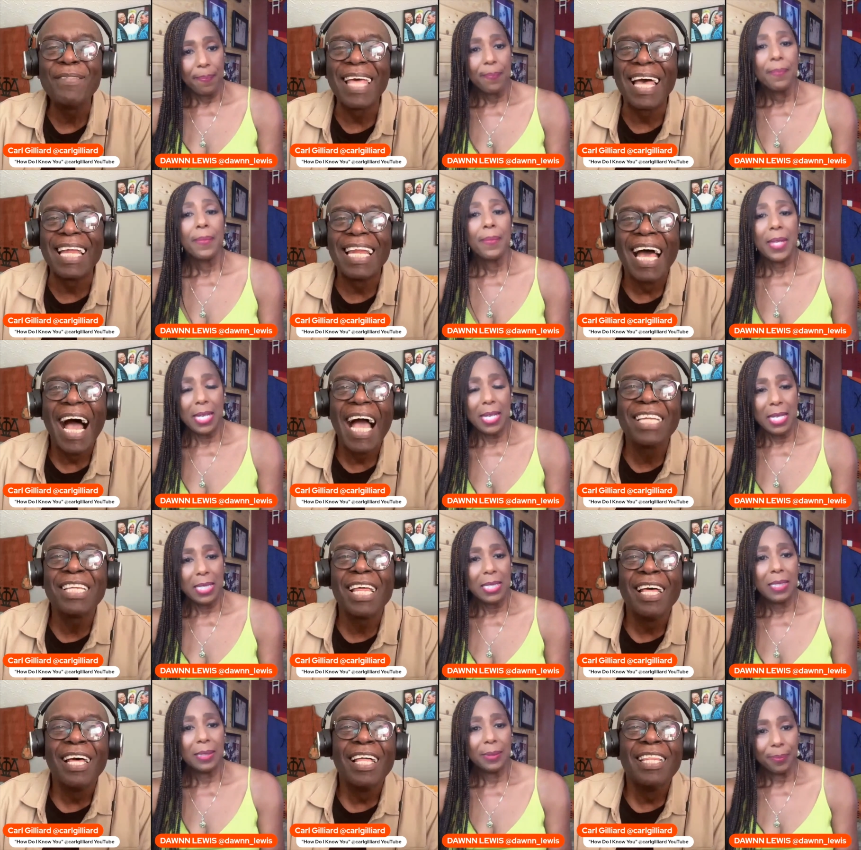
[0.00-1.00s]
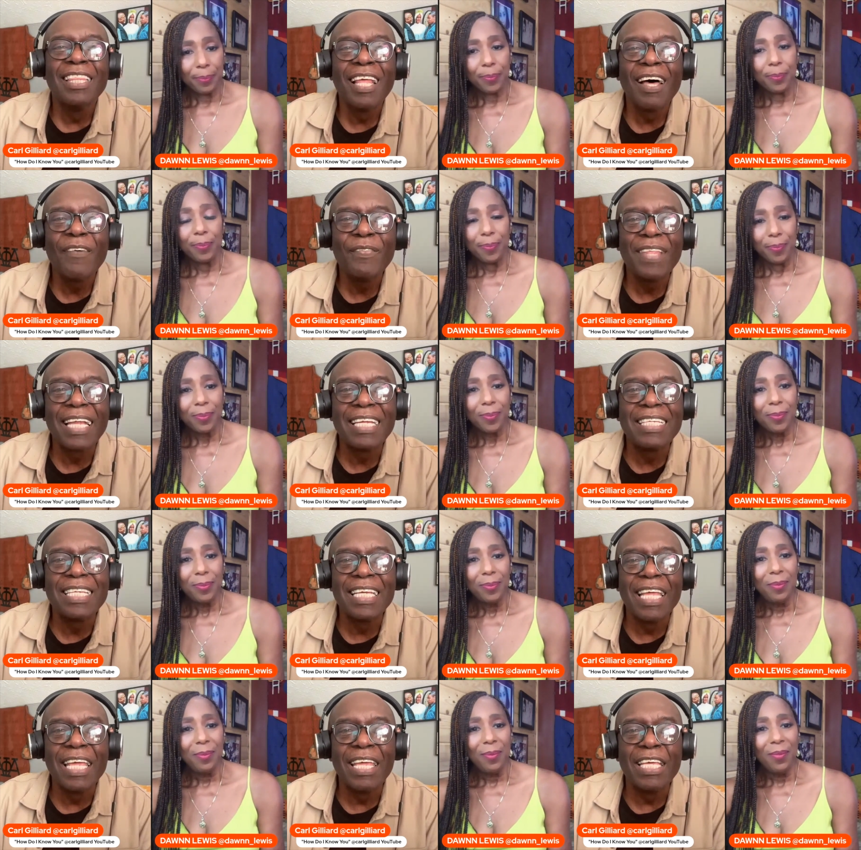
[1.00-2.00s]
Speaker 1: that. I saw, love that
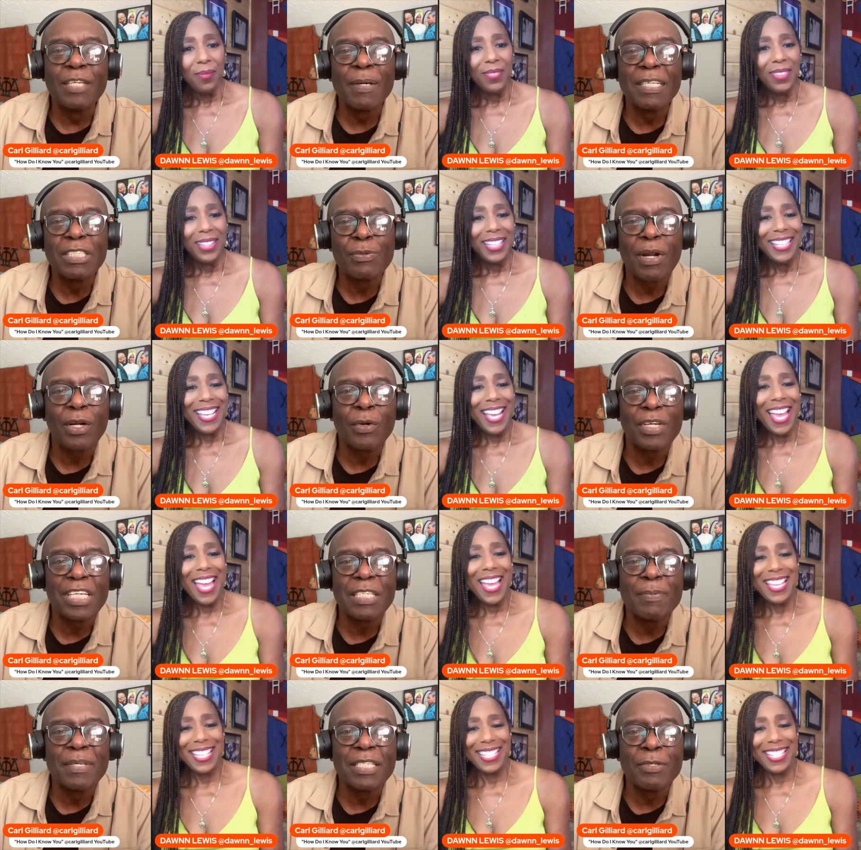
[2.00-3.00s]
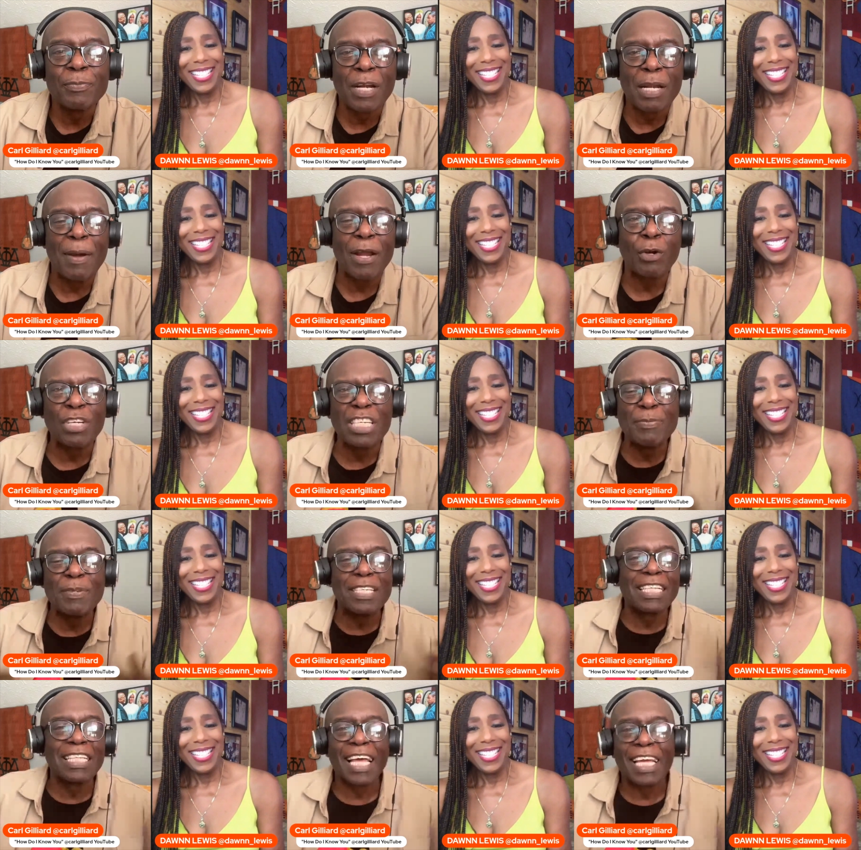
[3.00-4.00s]
CD, especially around Christmas. It was part of my Christmas
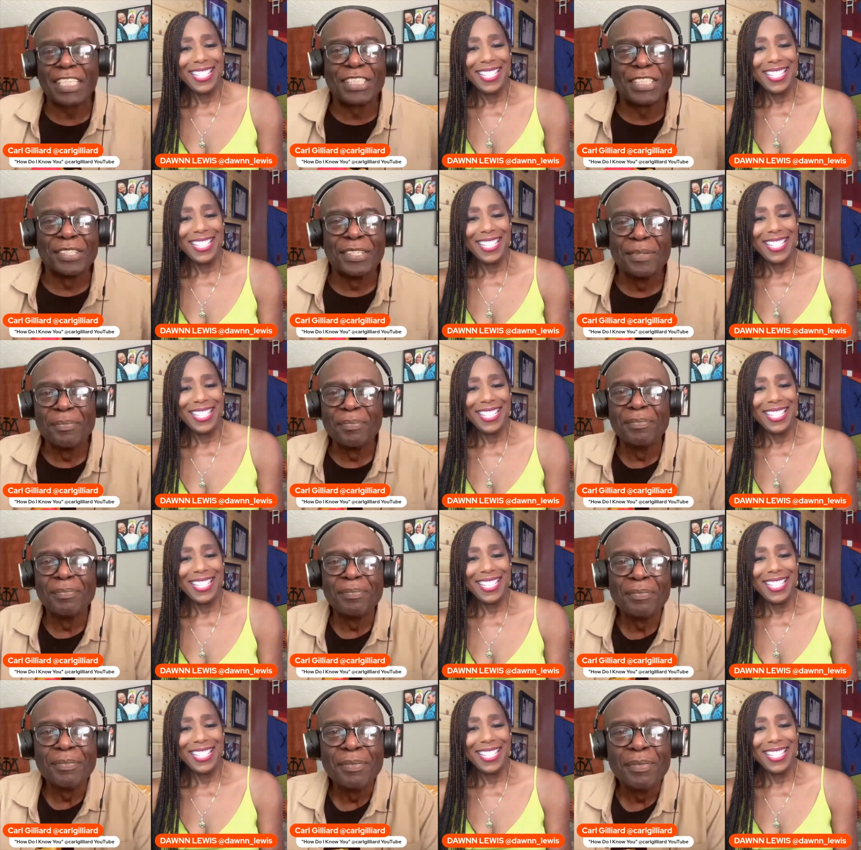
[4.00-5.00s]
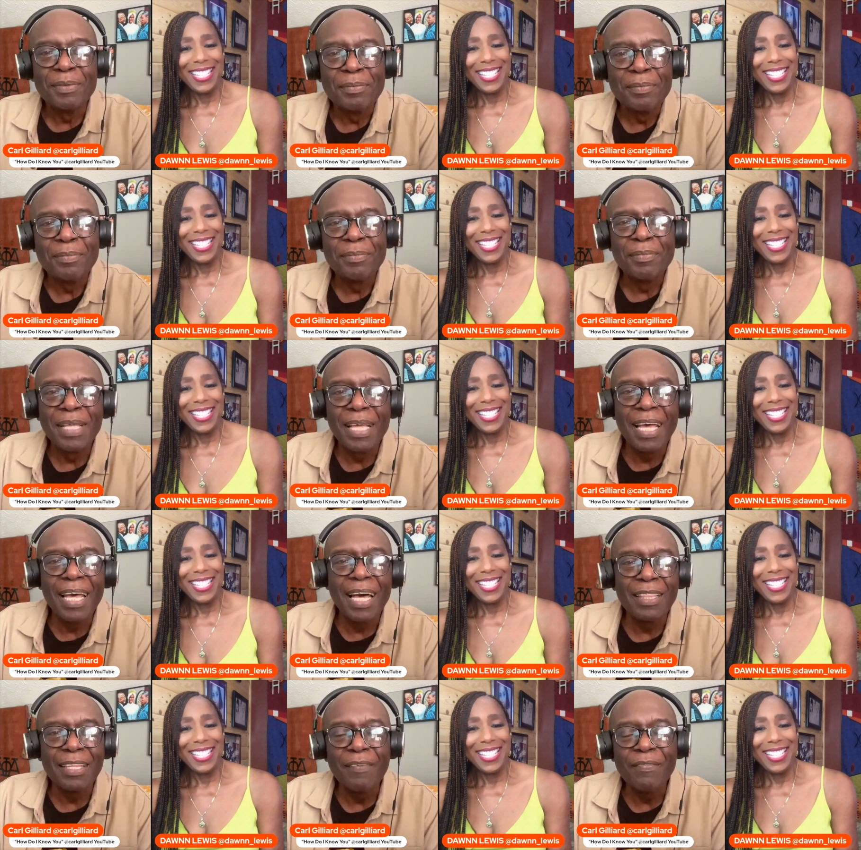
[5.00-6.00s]
collection.
Speaker 2: There you go. There
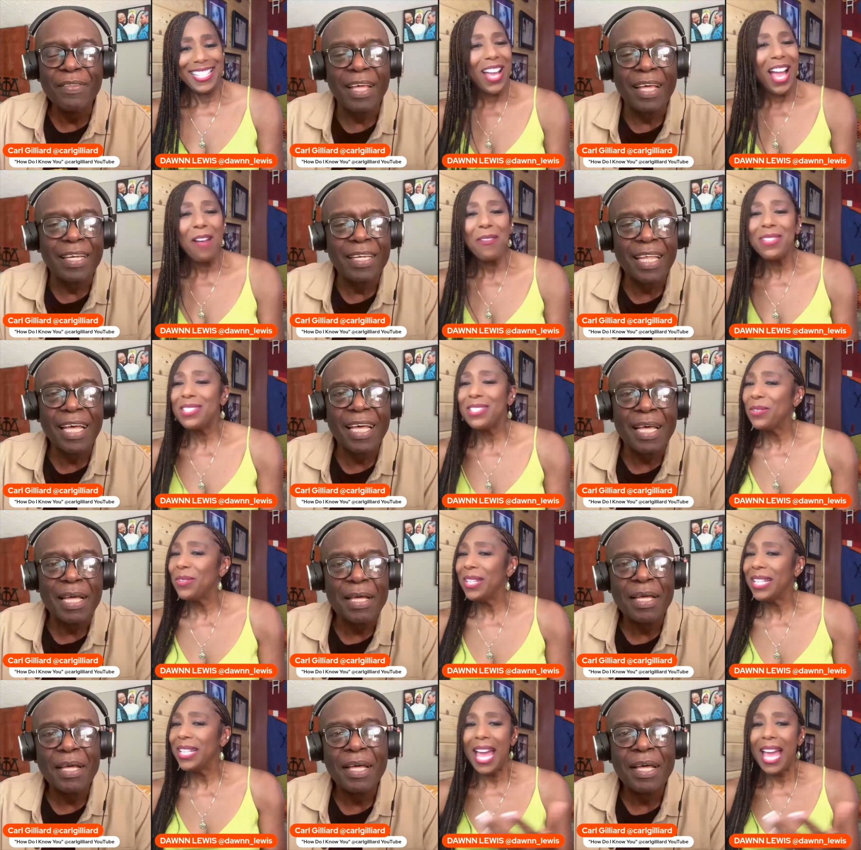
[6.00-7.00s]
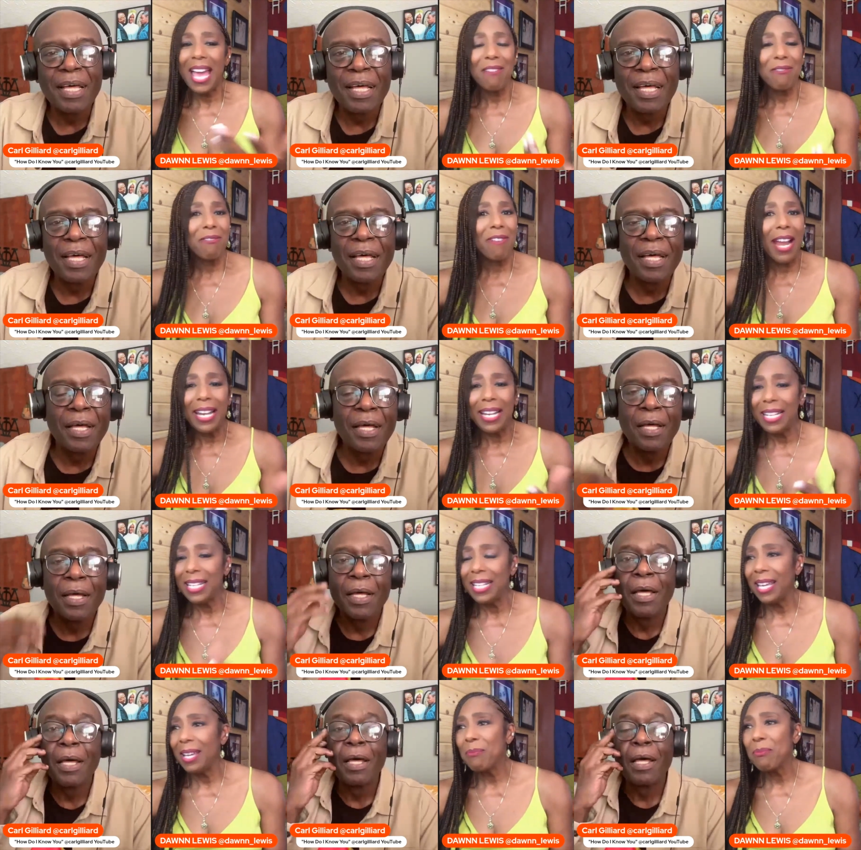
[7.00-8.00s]
yeah, you go. I, I was yeah. doing that, writing
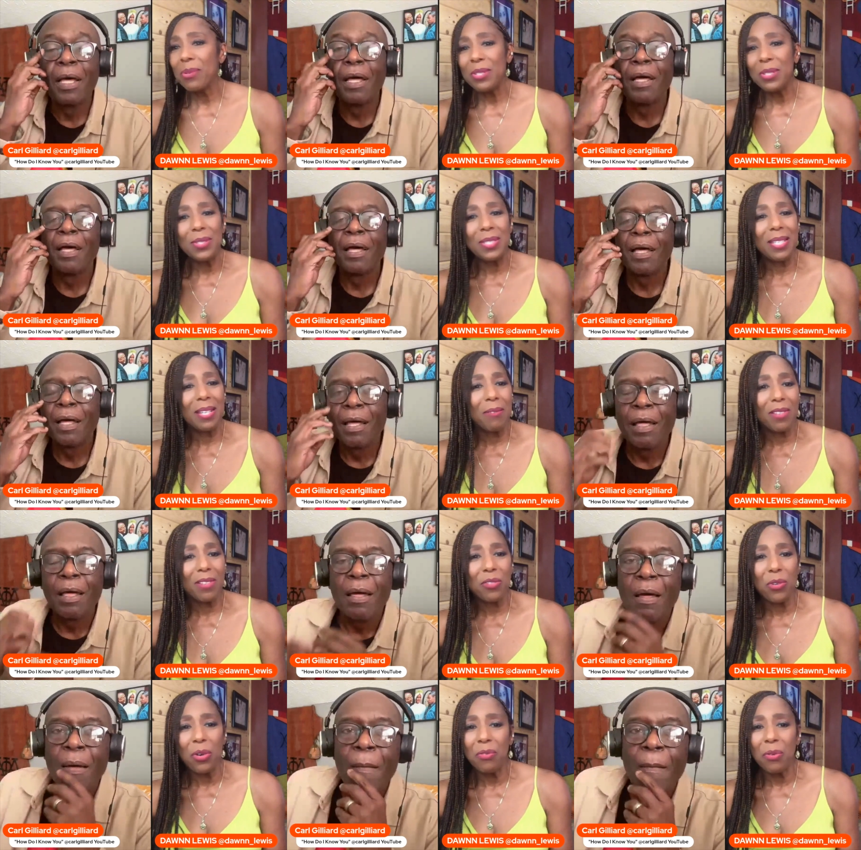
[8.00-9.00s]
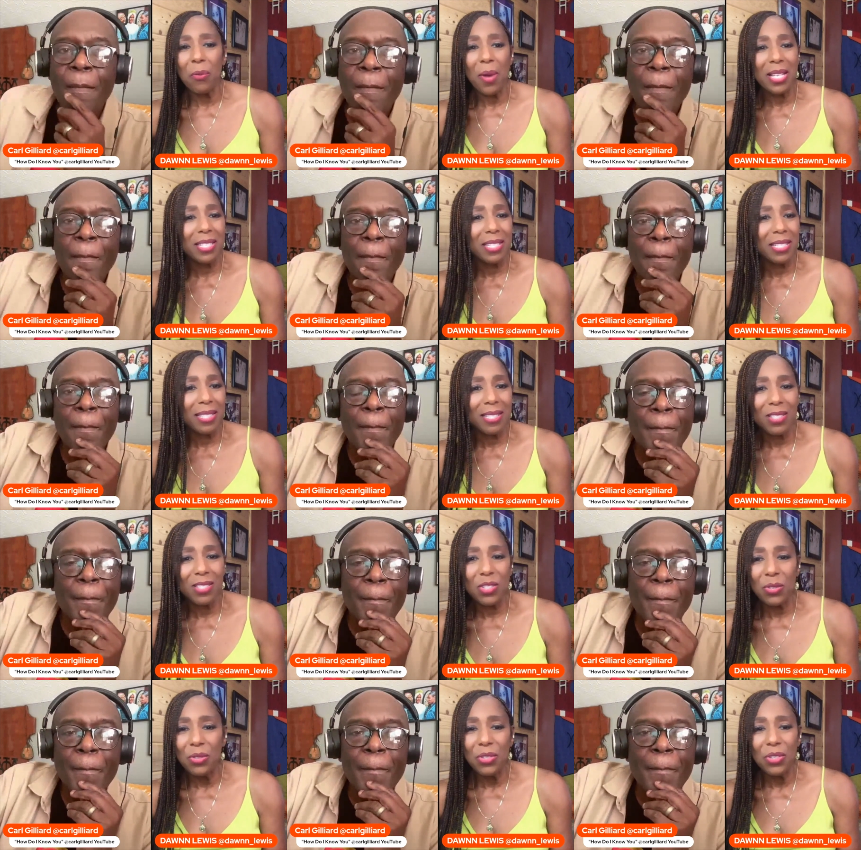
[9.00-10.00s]
and producing with Grover Washington
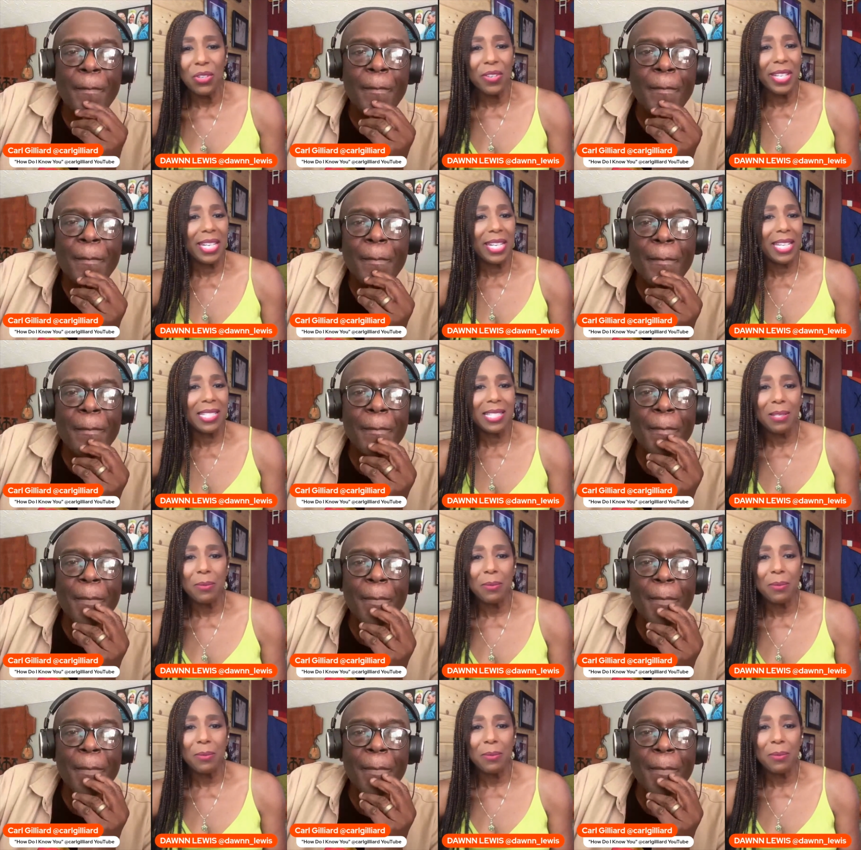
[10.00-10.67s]
Jr. and Nancy